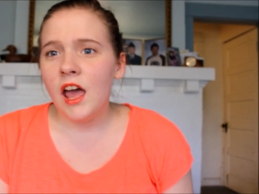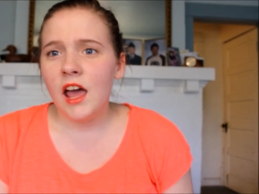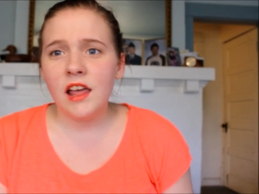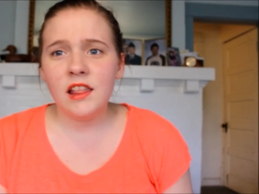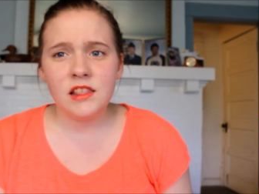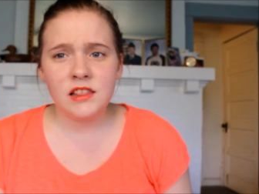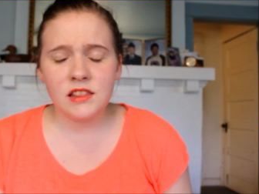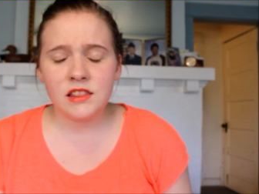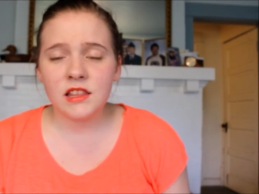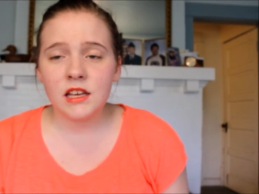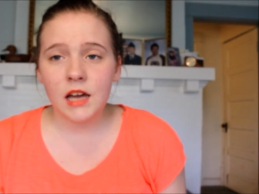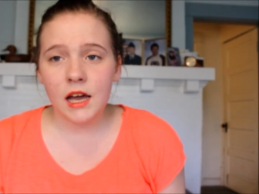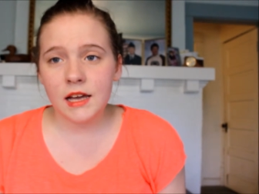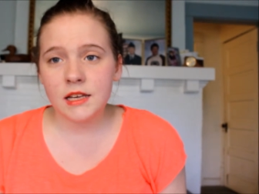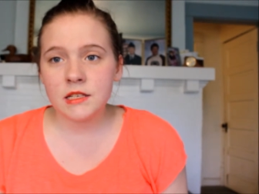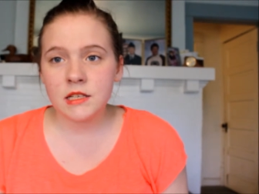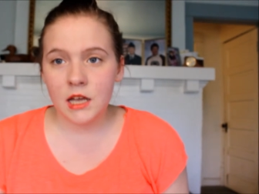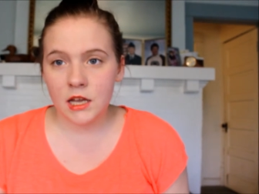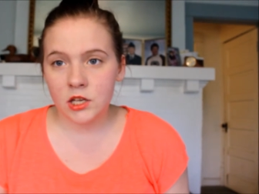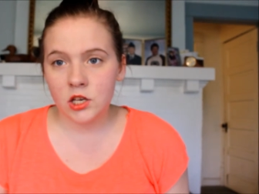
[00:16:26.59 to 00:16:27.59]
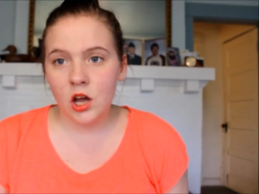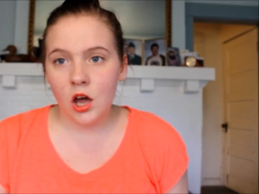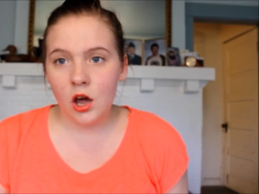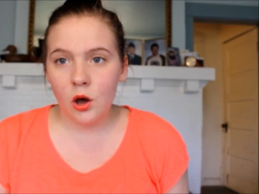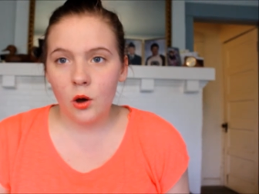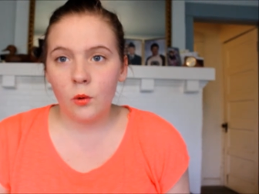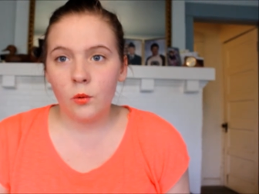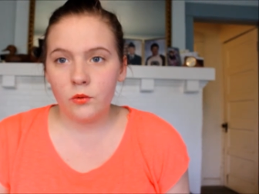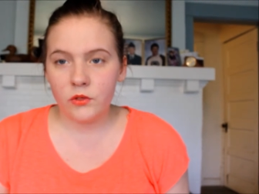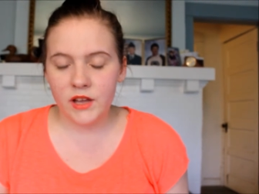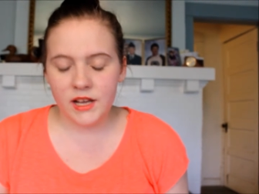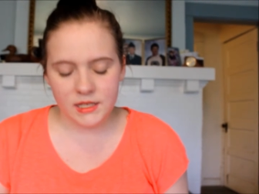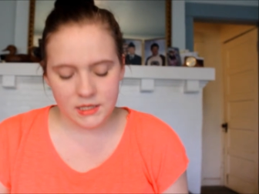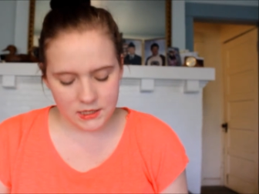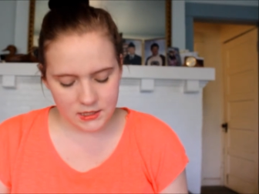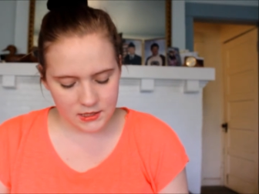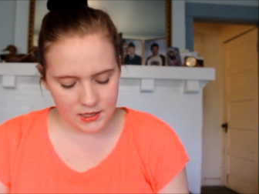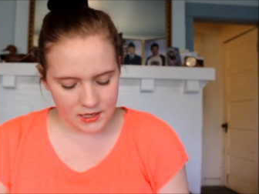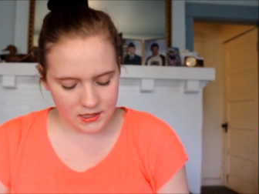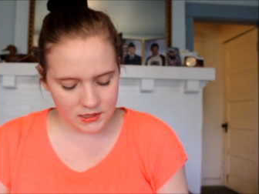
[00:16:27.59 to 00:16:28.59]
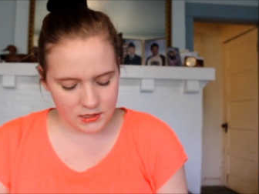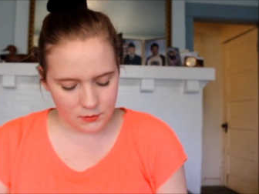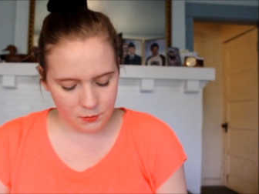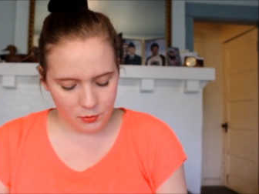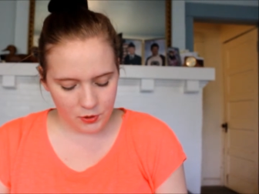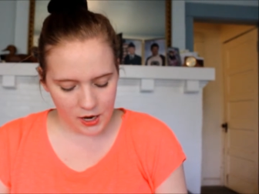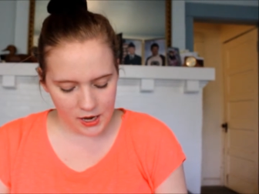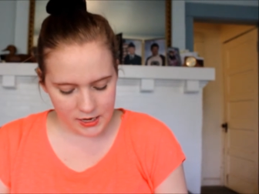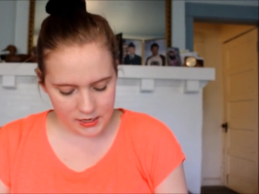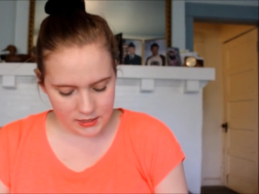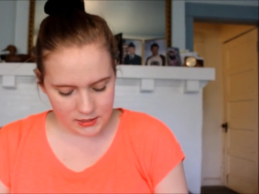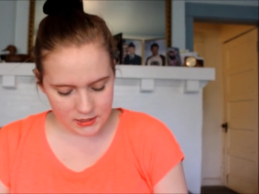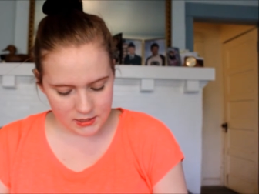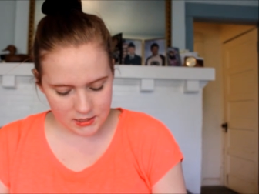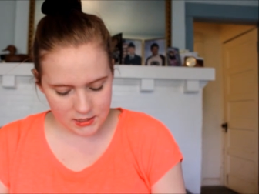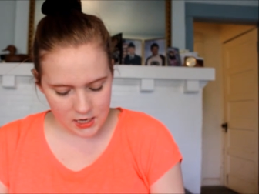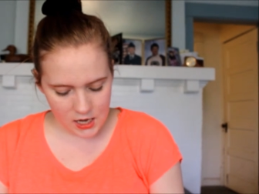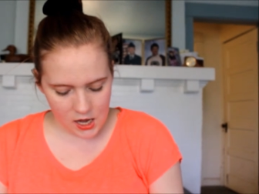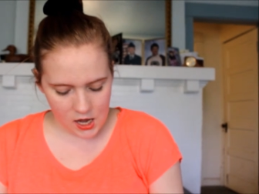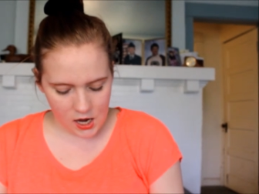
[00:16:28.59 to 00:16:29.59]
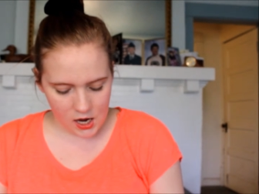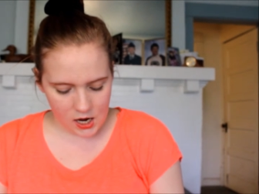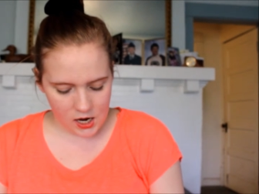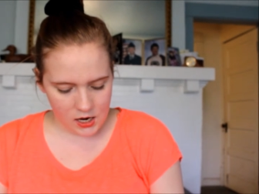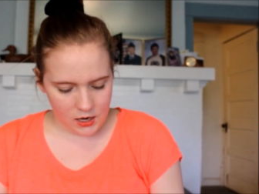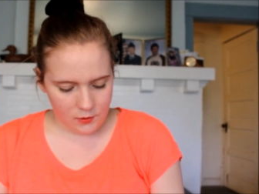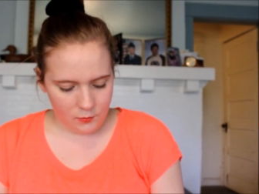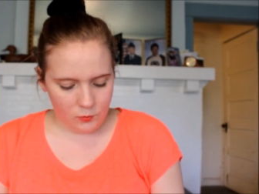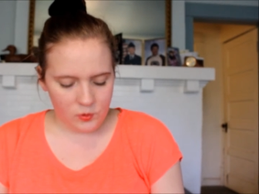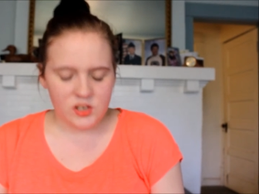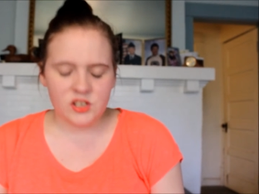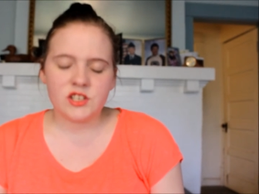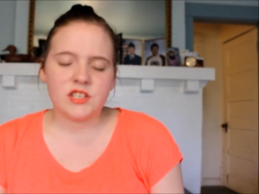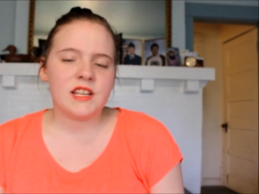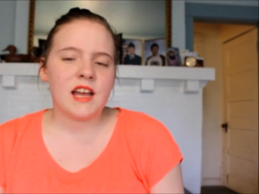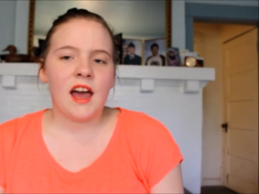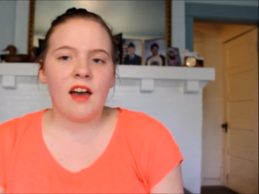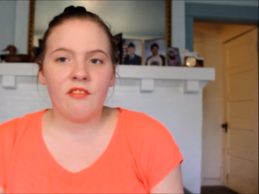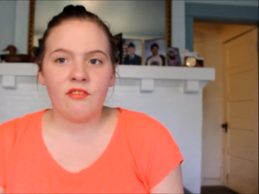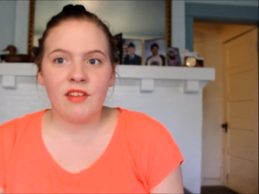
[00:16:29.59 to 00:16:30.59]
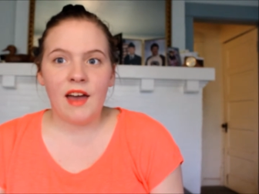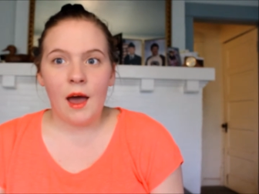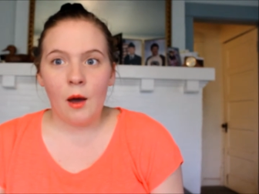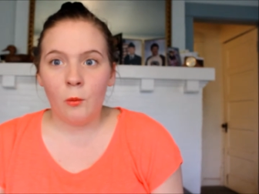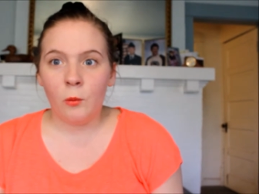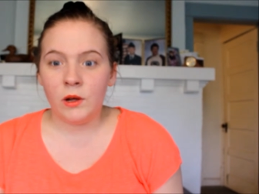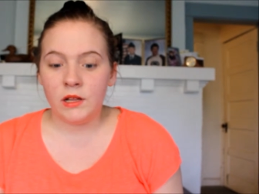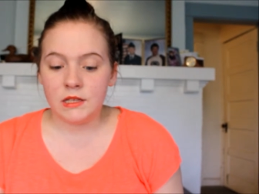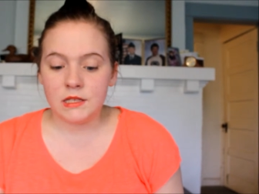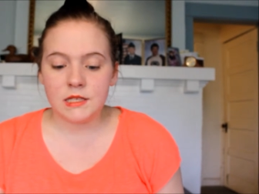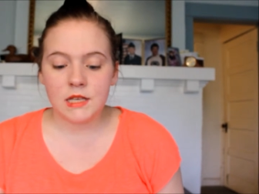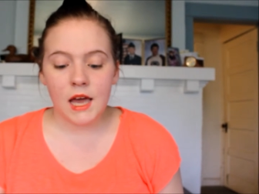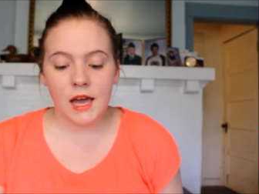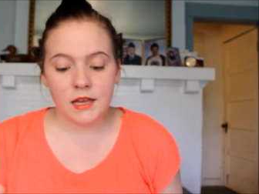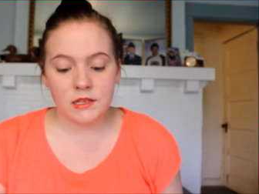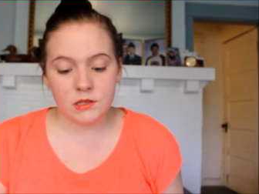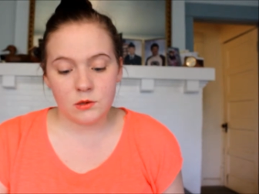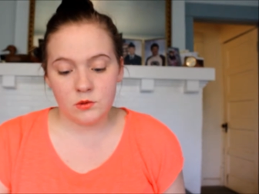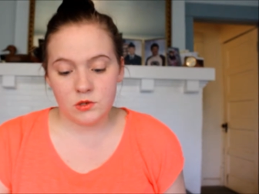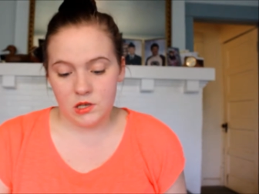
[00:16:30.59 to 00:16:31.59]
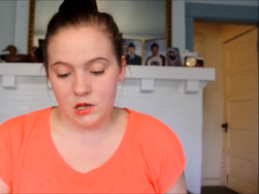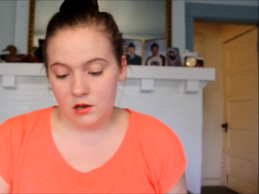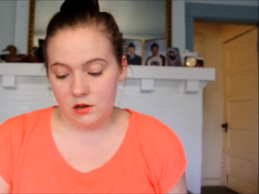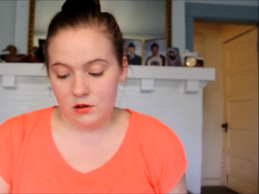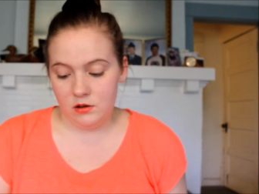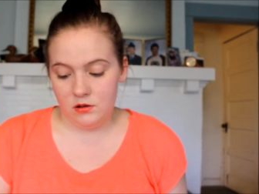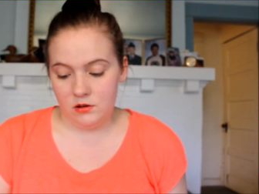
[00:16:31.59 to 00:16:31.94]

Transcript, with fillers: And the guy's like, no, that's that's the price. Um, we just have that one size. I was like,